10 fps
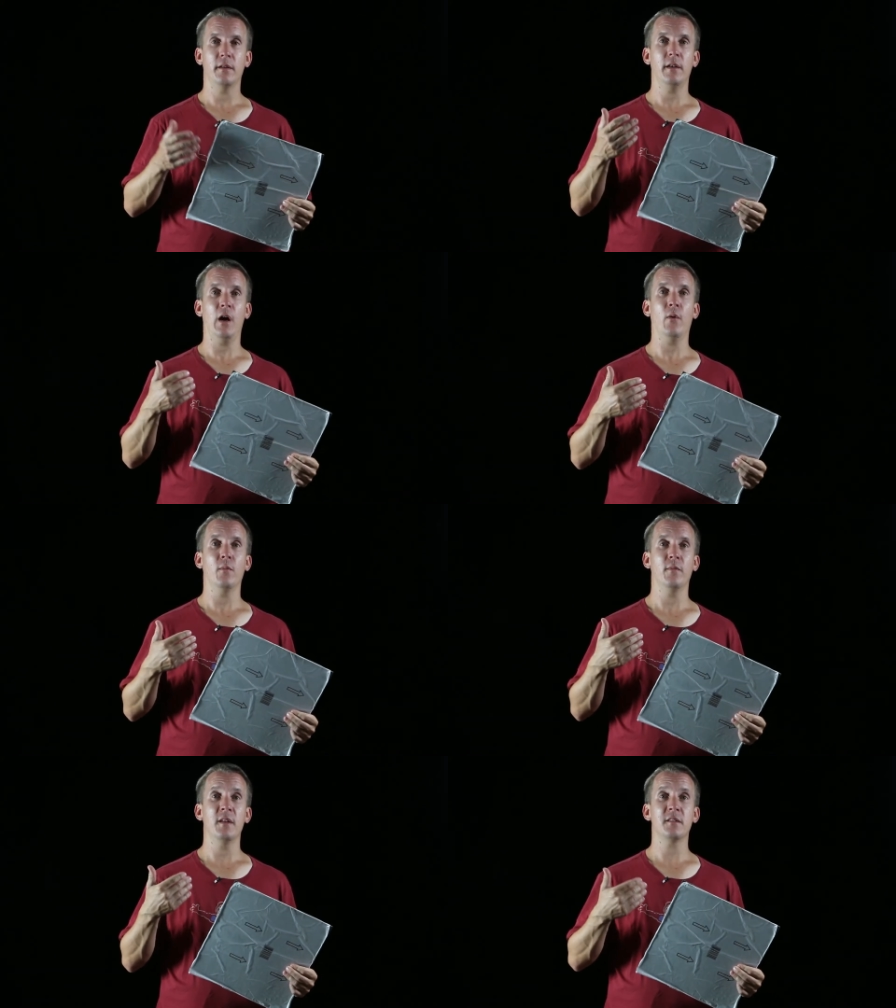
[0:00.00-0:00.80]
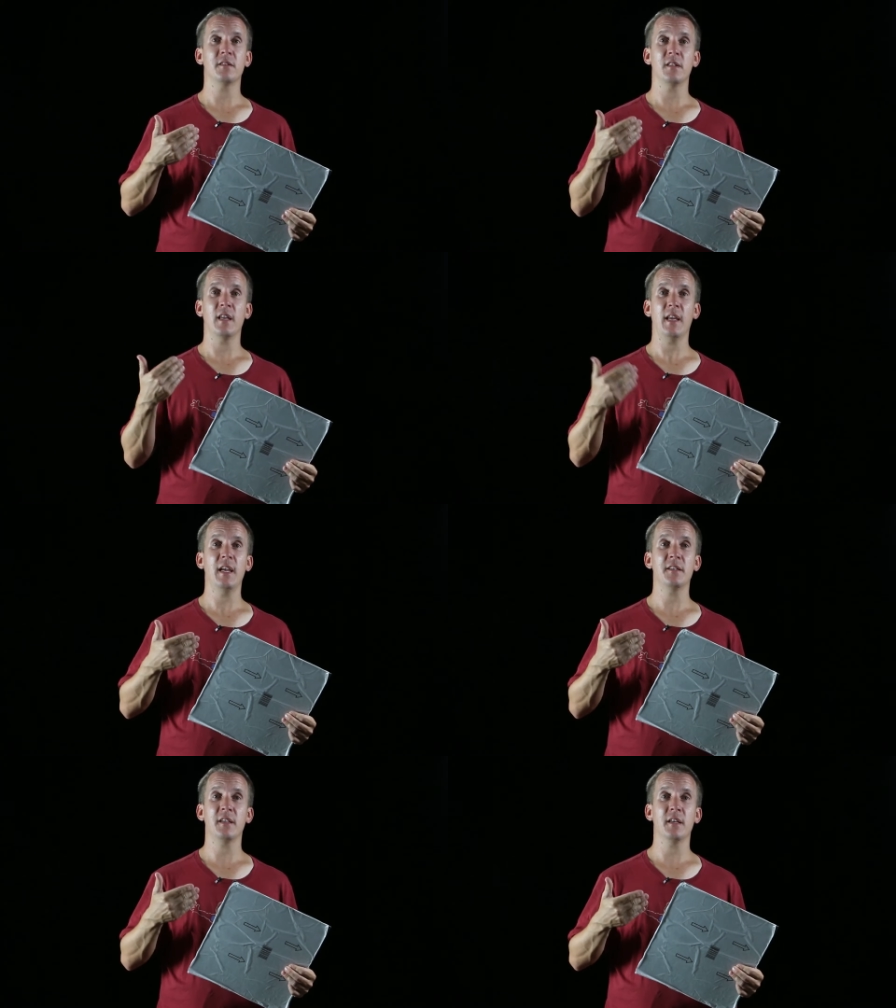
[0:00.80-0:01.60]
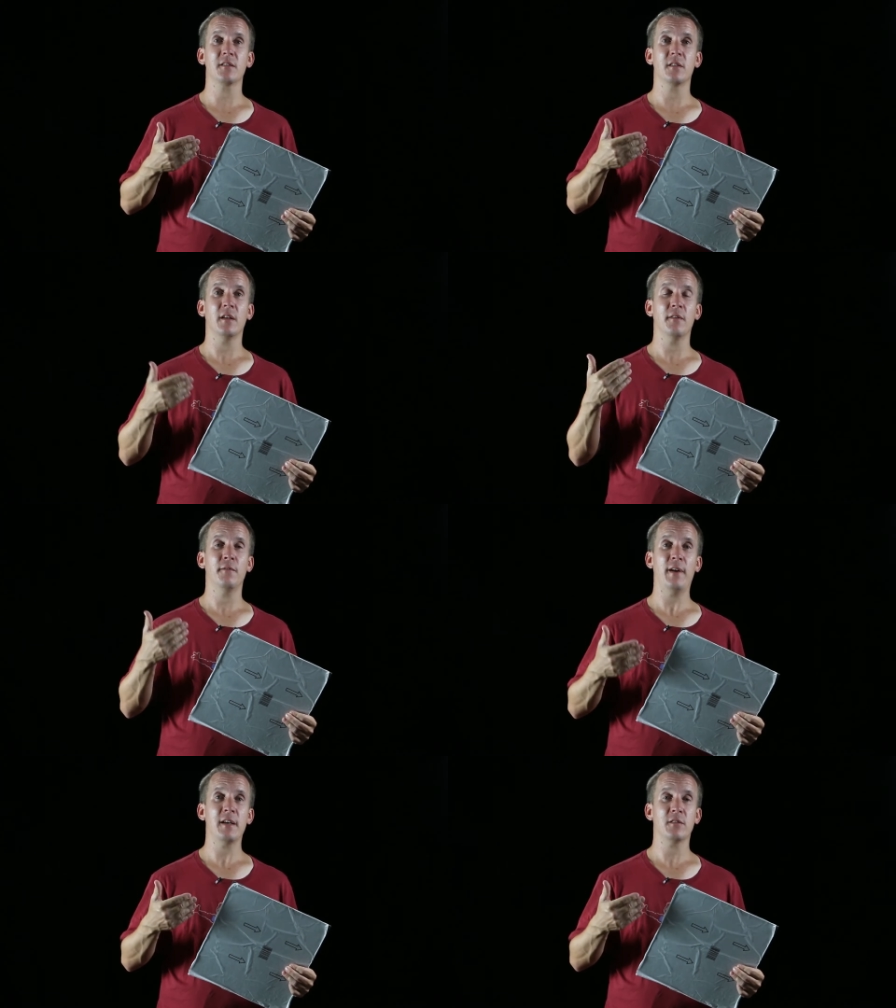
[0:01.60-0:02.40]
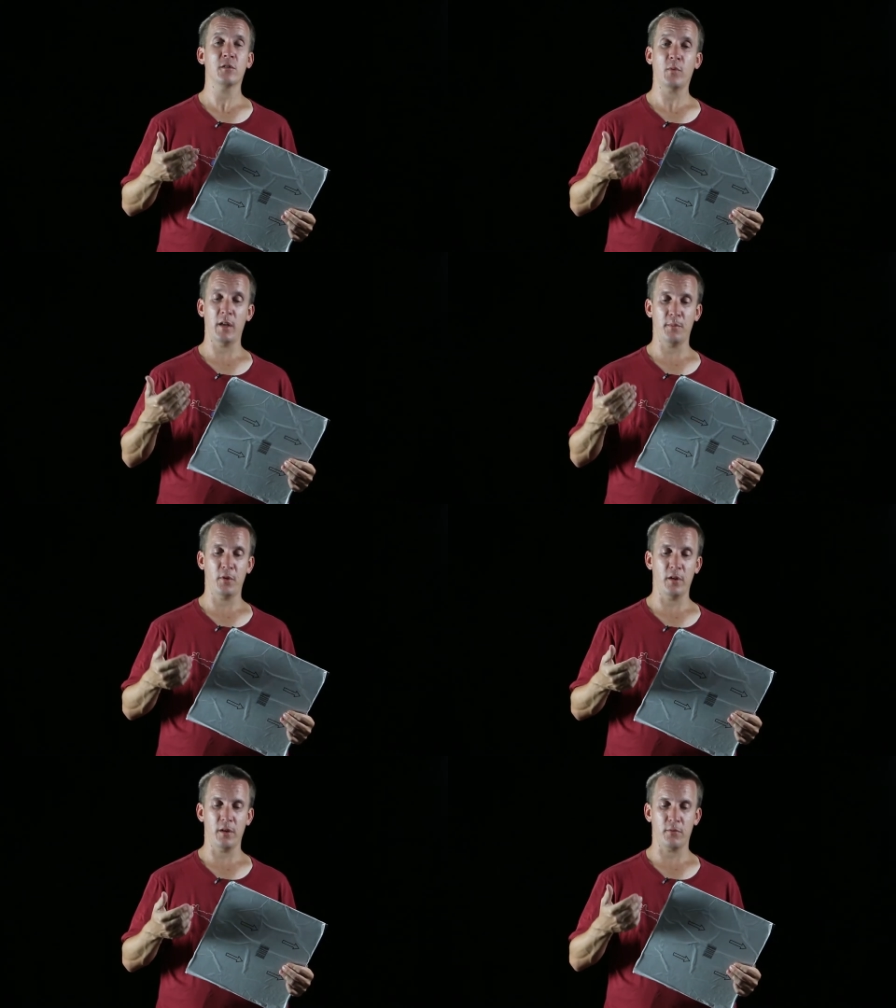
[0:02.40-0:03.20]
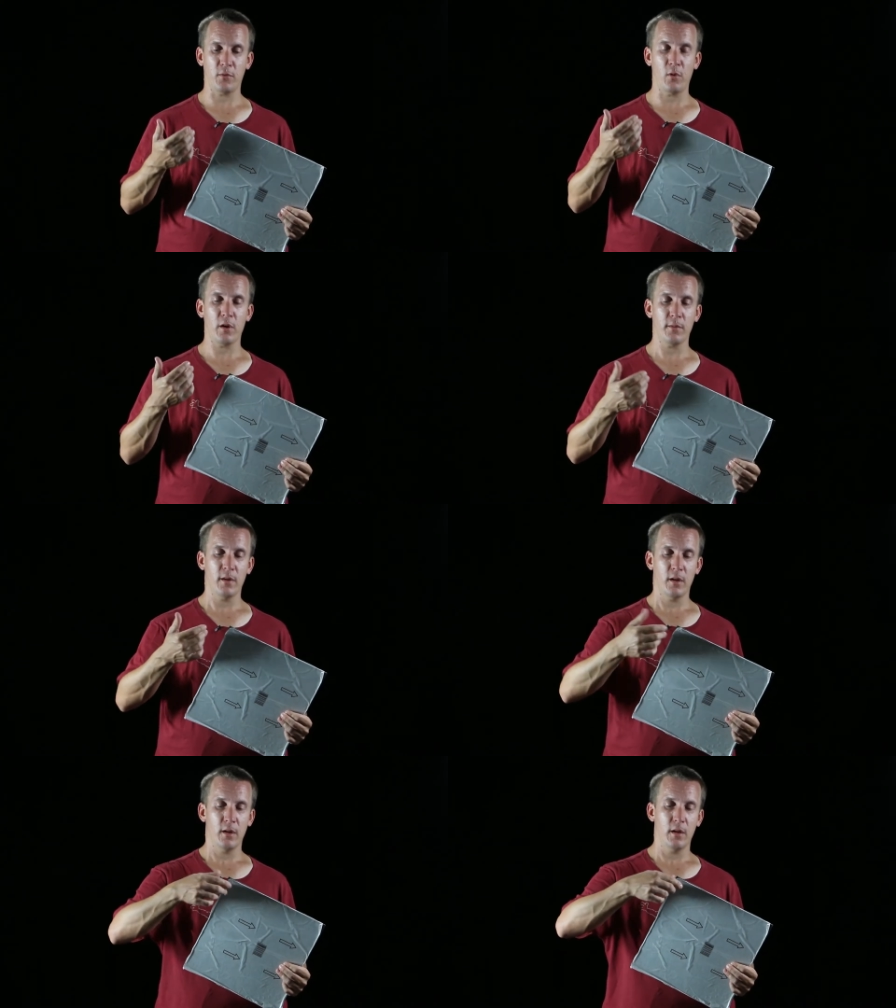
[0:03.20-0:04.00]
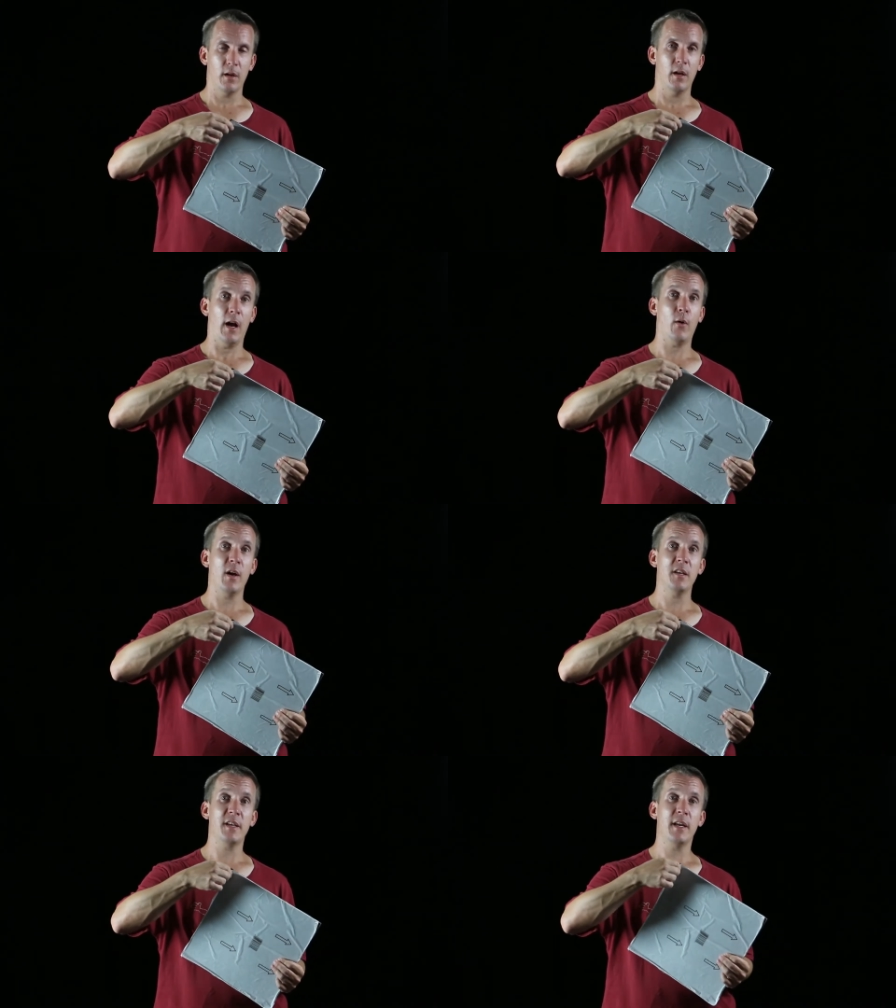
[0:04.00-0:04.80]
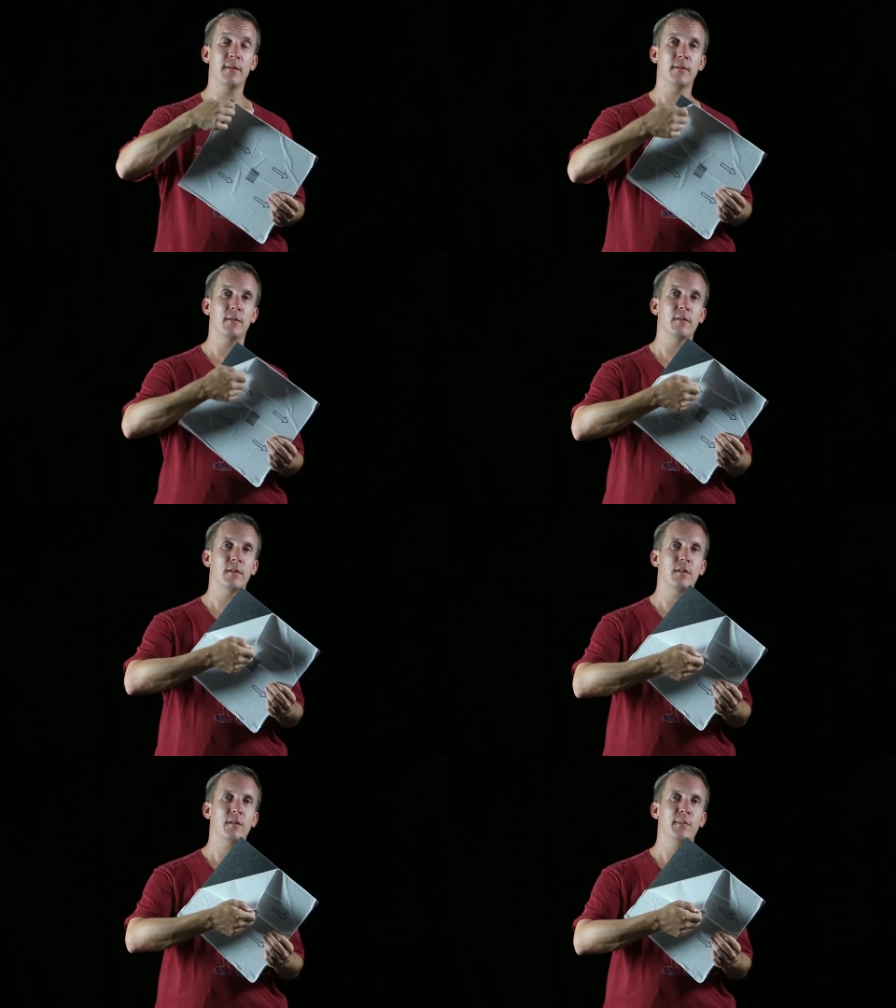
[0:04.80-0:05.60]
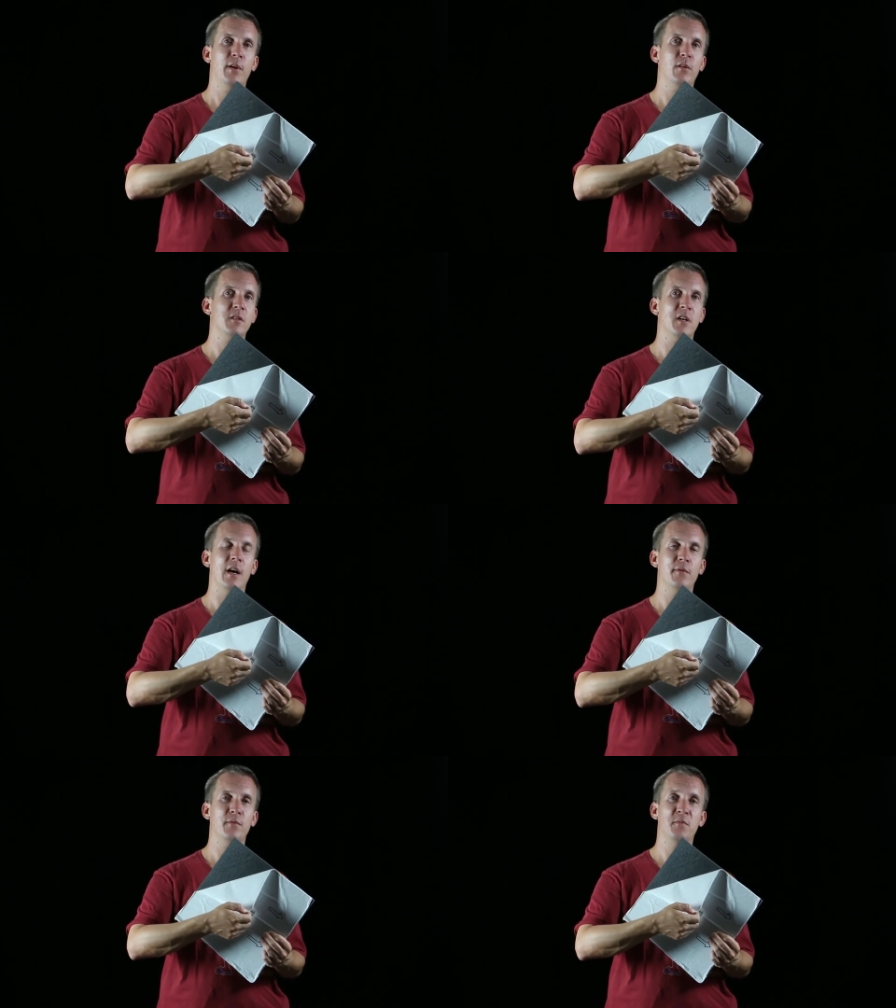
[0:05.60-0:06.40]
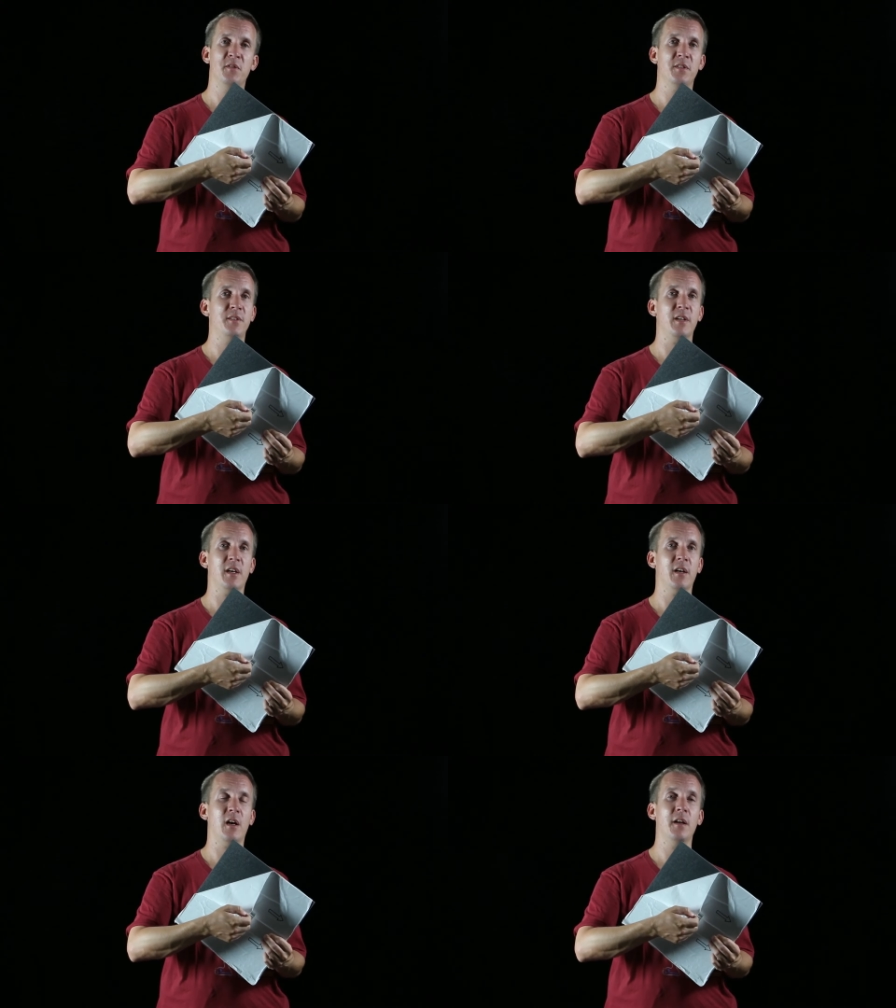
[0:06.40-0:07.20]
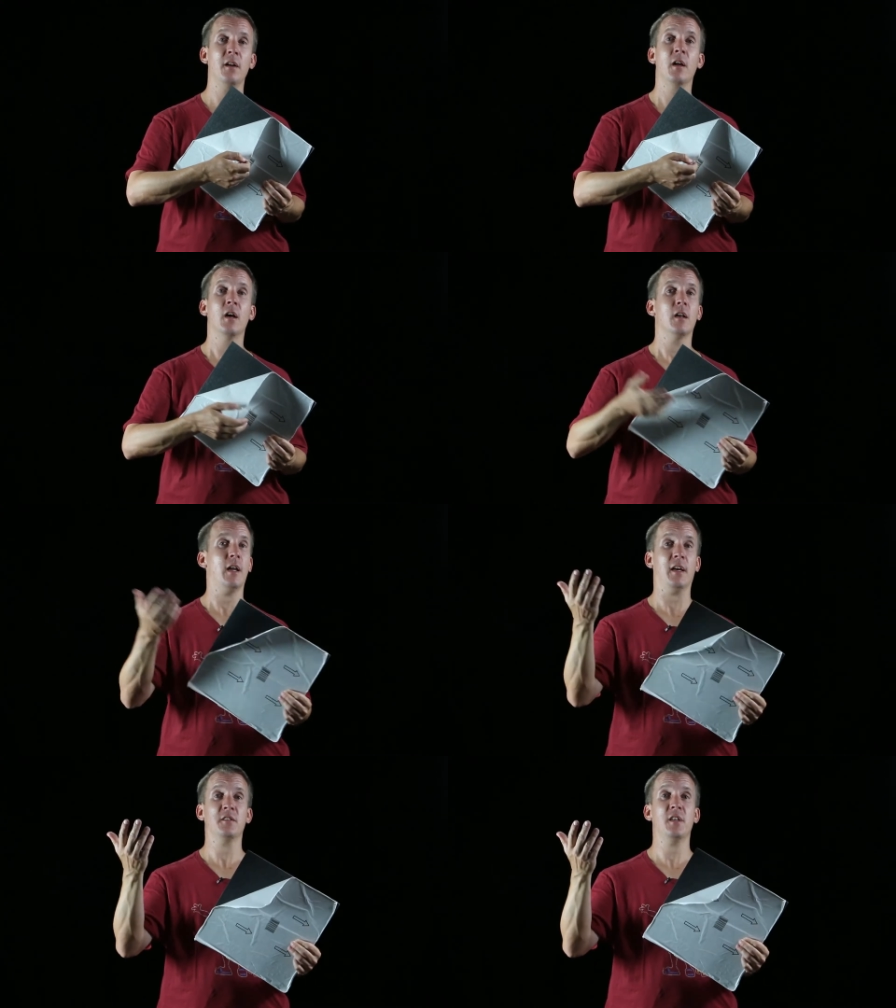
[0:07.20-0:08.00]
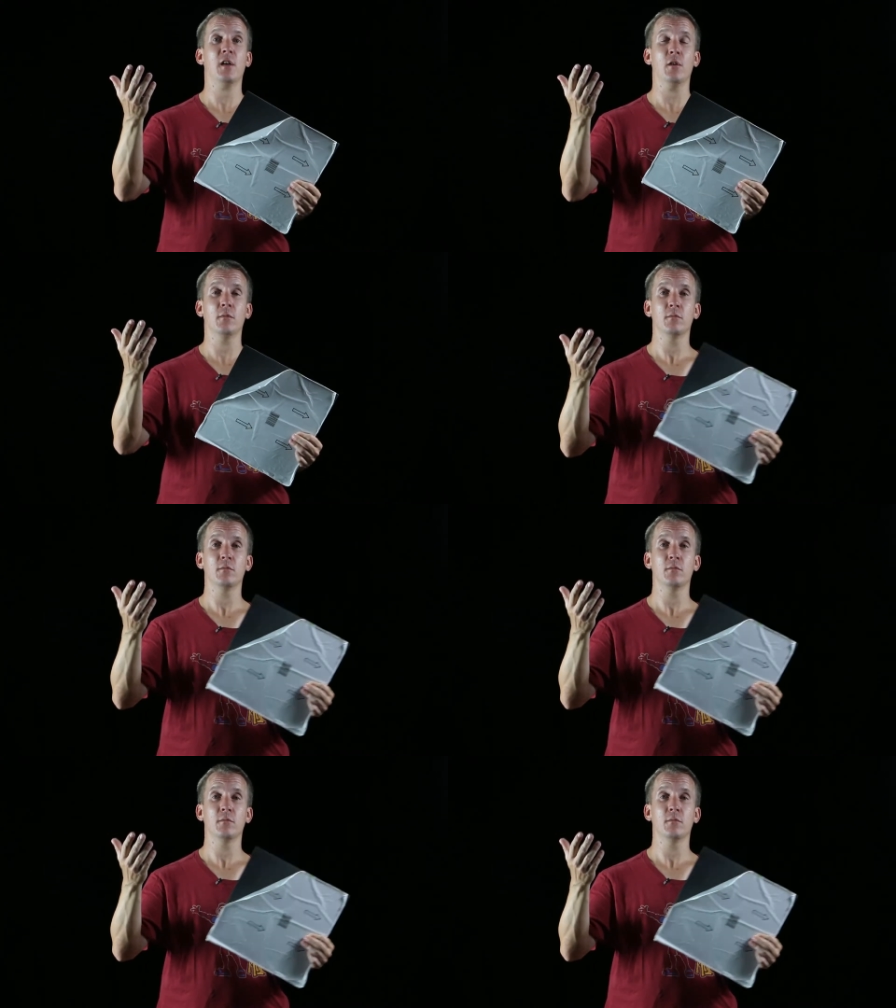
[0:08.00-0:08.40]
Now this is the easiest and fastest way to put in a floor. How easy? Peel this off, stick it on like a sticker.